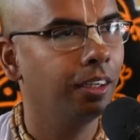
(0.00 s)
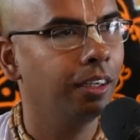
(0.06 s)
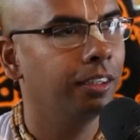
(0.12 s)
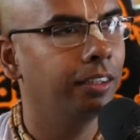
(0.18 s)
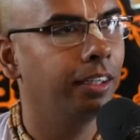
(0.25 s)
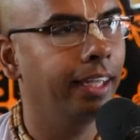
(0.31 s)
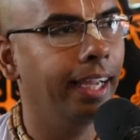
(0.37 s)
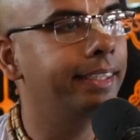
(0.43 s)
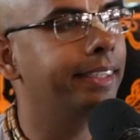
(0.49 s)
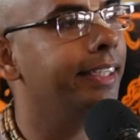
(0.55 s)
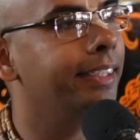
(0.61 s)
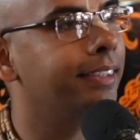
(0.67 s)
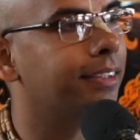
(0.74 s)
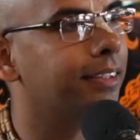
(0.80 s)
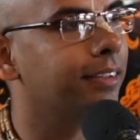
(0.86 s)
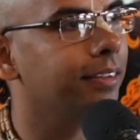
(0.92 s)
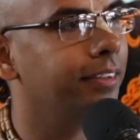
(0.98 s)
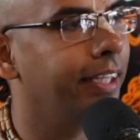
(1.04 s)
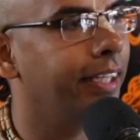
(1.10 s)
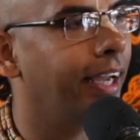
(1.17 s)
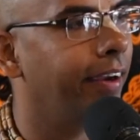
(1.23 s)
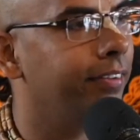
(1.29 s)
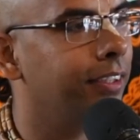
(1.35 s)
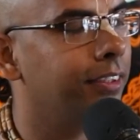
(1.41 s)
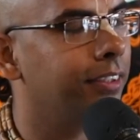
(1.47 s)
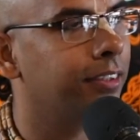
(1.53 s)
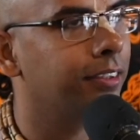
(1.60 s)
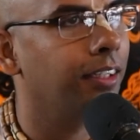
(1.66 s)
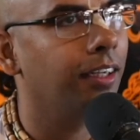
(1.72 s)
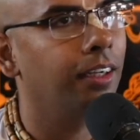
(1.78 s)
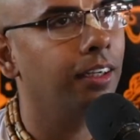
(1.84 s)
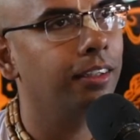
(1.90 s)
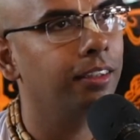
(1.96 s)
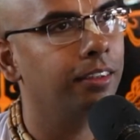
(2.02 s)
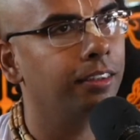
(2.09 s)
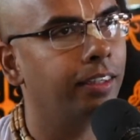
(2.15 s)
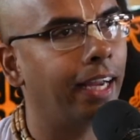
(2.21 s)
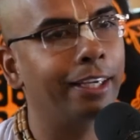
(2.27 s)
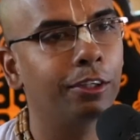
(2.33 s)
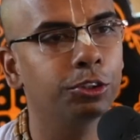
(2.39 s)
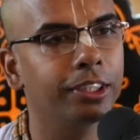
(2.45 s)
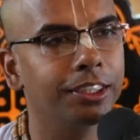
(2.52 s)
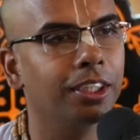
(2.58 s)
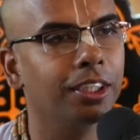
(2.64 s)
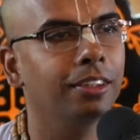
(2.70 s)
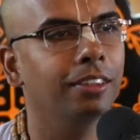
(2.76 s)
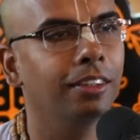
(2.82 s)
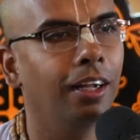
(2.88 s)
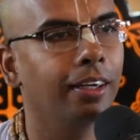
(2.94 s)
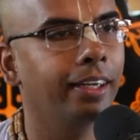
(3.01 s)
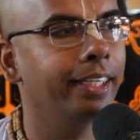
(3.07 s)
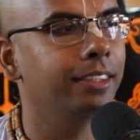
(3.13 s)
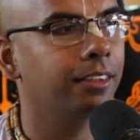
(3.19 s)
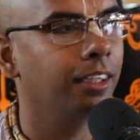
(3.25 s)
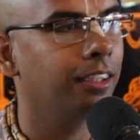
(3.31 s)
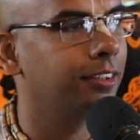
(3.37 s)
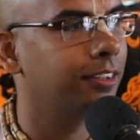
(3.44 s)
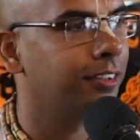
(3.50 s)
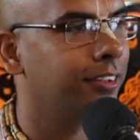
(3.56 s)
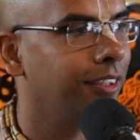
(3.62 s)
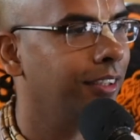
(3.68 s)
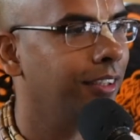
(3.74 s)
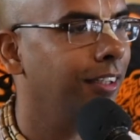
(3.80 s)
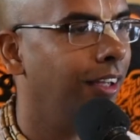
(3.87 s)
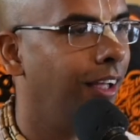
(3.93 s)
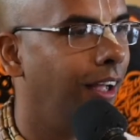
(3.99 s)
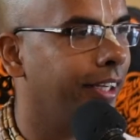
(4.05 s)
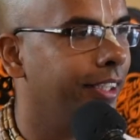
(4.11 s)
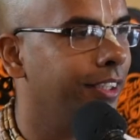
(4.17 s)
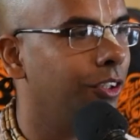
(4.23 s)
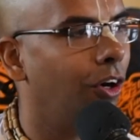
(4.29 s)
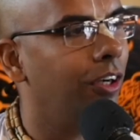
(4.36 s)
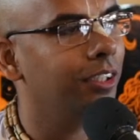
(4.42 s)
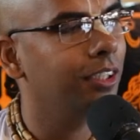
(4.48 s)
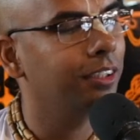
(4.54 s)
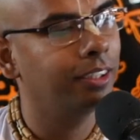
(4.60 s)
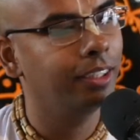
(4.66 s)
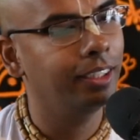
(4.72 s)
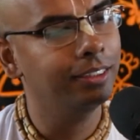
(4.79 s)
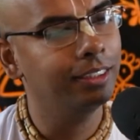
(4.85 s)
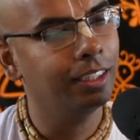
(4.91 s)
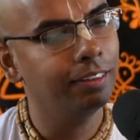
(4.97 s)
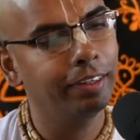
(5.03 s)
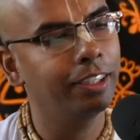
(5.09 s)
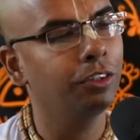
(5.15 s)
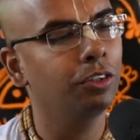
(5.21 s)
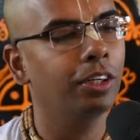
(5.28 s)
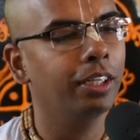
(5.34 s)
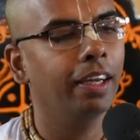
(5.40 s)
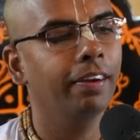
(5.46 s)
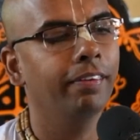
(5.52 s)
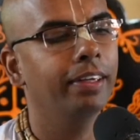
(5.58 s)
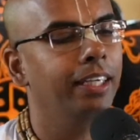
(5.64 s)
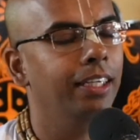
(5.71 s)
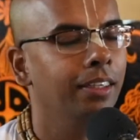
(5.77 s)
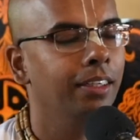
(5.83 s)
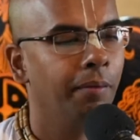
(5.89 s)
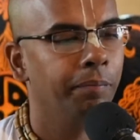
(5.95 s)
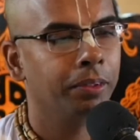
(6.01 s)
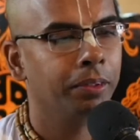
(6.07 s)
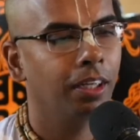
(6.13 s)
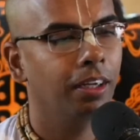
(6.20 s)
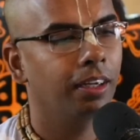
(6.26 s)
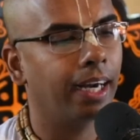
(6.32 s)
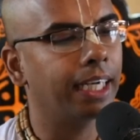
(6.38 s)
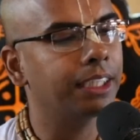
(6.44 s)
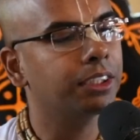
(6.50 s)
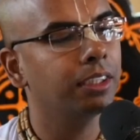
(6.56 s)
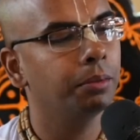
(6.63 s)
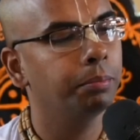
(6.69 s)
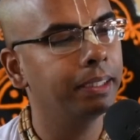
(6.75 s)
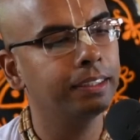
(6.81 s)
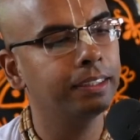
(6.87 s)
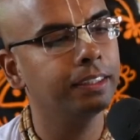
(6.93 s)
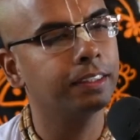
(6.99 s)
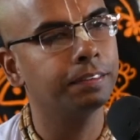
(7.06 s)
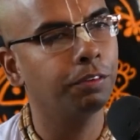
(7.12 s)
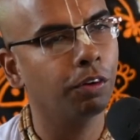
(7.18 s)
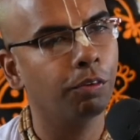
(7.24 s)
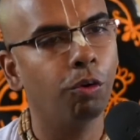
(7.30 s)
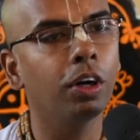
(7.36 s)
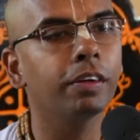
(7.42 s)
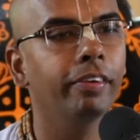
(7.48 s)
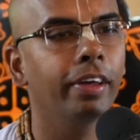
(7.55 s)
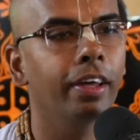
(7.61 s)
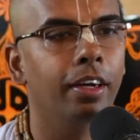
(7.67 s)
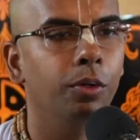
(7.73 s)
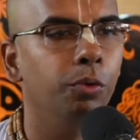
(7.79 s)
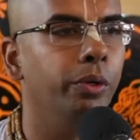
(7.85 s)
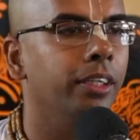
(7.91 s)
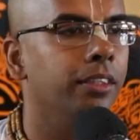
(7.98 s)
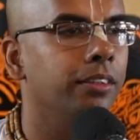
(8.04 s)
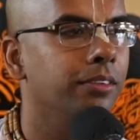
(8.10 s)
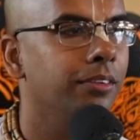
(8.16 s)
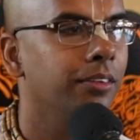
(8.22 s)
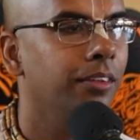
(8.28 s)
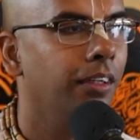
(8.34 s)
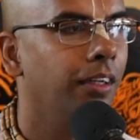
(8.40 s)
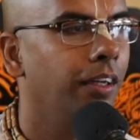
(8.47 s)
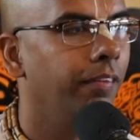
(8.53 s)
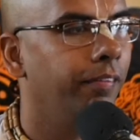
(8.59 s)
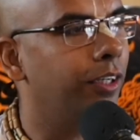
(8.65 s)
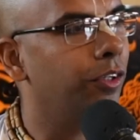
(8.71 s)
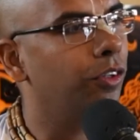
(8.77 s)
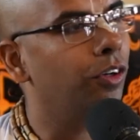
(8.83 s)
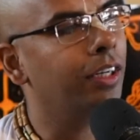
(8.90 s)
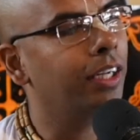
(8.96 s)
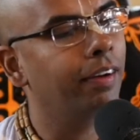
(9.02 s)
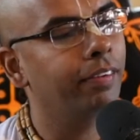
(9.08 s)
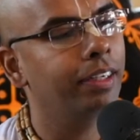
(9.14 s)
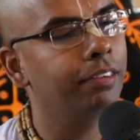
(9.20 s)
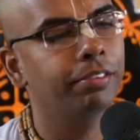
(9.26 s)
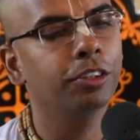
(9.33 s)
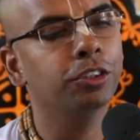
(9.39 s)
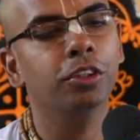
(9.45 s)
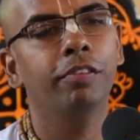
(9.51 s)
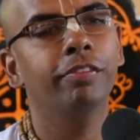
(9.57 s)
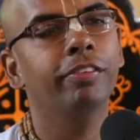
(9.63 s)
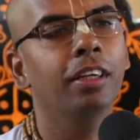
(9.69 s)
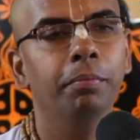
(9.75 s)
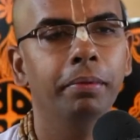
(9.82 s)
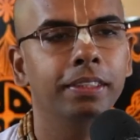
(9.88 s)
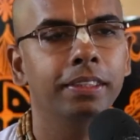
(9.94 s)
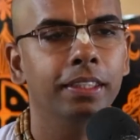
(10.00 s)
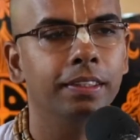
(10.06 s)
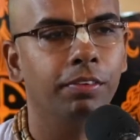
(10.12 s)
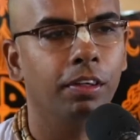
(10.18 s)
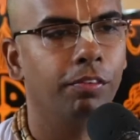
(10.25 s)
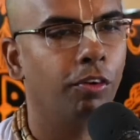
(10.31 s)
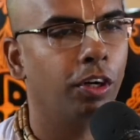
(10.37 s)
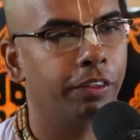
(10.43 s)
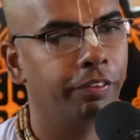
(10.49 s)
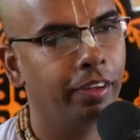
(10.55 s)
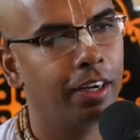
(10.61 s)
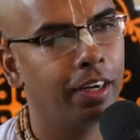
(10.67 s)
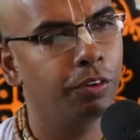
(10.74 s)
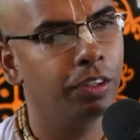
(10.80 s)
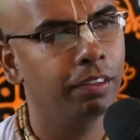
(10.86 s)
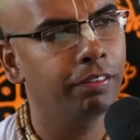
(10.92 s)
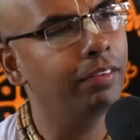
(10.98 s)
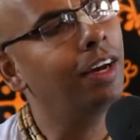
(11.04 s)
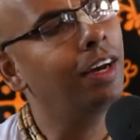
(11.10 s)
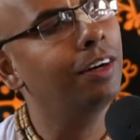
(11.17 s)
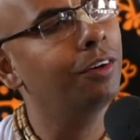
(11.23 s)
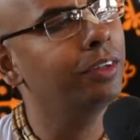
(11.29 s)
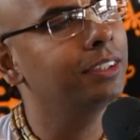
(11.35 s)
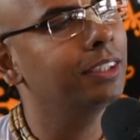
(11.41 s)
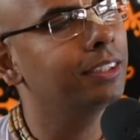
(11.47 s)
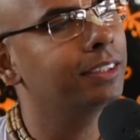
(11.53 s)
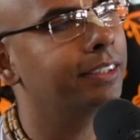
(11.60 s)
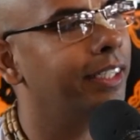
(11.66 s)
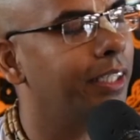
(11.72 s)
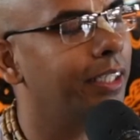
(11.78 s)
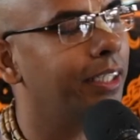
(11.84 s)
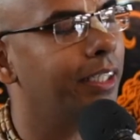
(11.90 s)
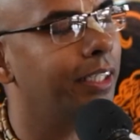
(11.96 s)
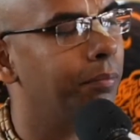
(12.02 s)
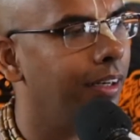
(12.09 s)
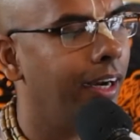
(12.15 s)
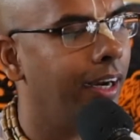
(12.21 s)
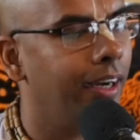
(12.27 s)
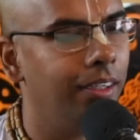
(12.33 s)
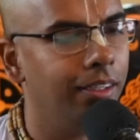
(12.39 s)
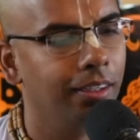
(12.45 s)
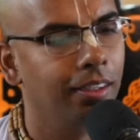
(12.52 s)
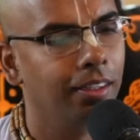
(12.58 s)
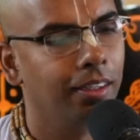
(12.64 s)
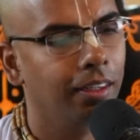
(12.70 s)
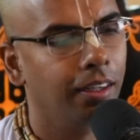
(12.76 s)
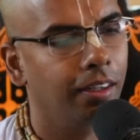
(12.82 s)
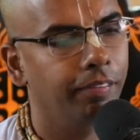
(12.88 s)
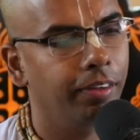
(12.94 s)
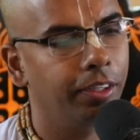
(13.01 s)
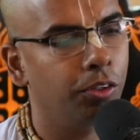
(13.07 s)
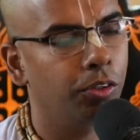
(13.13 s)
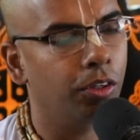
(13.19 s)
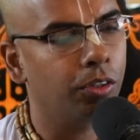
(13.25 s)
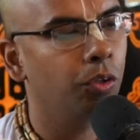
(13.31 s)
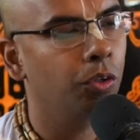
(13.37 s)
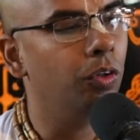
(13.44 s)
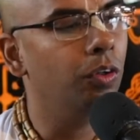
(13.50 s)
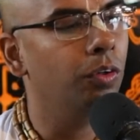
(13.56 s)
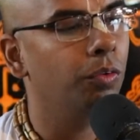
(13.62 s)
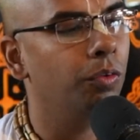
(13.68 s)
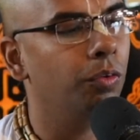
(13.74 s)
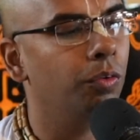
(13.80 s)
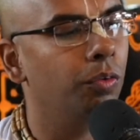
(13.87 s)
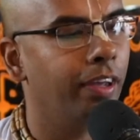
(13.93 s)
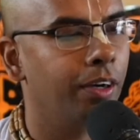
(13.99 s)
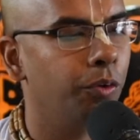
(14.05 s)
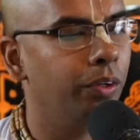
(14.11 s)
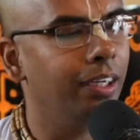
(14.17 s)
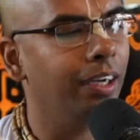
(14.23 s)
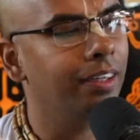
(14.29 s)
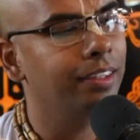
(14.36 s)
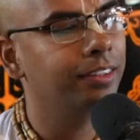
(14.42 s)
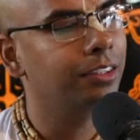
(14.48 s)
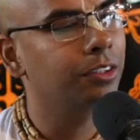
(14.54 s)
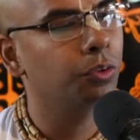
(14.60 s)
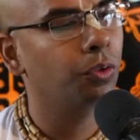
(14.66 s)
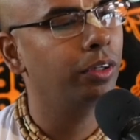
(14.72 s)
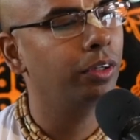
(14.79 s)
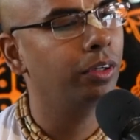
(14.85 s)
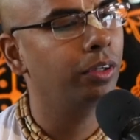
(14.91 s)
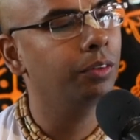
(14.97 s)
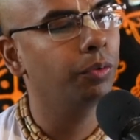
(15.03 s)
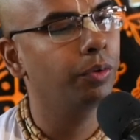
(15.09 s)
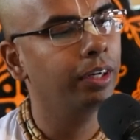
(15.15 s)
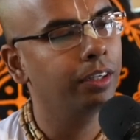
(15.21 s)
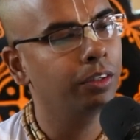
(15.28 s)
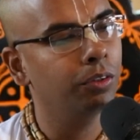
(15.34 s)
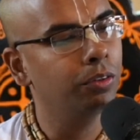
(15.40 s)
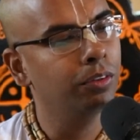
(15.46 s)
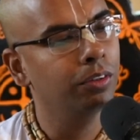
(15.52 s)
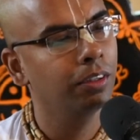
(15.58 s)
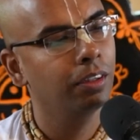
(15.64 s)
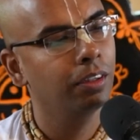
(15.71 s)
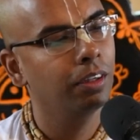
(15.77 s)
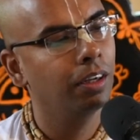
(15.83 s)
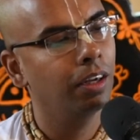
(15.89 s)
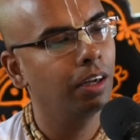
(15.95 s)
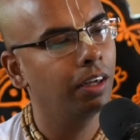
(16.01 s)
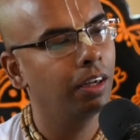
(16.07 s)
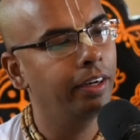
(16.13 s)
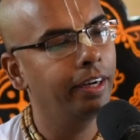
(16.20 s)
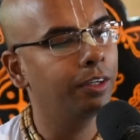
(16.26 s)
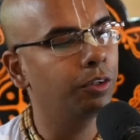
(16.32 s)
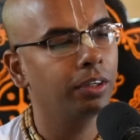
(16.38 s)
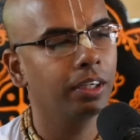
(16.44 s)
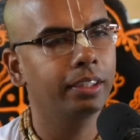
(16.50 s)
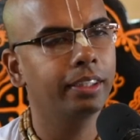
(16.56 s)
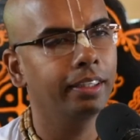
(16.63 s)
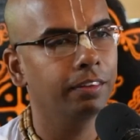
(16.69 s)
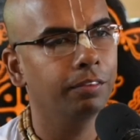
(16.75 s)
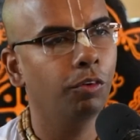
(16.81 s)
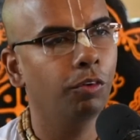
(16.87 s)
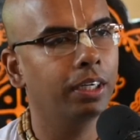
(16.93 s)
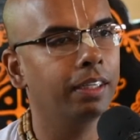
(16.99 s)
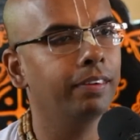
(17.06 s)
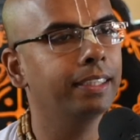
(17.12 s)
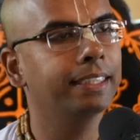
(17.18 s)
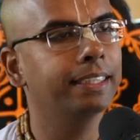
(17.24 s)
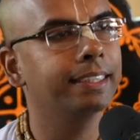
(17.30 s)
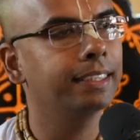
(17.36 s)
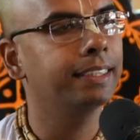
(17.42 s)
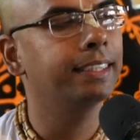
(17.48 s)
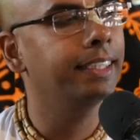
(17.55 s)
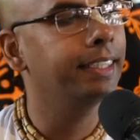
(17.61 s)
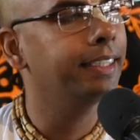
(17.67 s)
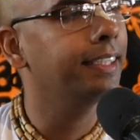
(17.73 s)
The atheists, they have this accusation against us, against all the theists, that we do not have any rational basis for what we are doing. We do not have any philosophical basis for what we are doing. We are doing just sentiment, and we do not know what we are doing, and this is only going to lead to nothing. Whatever is existing in this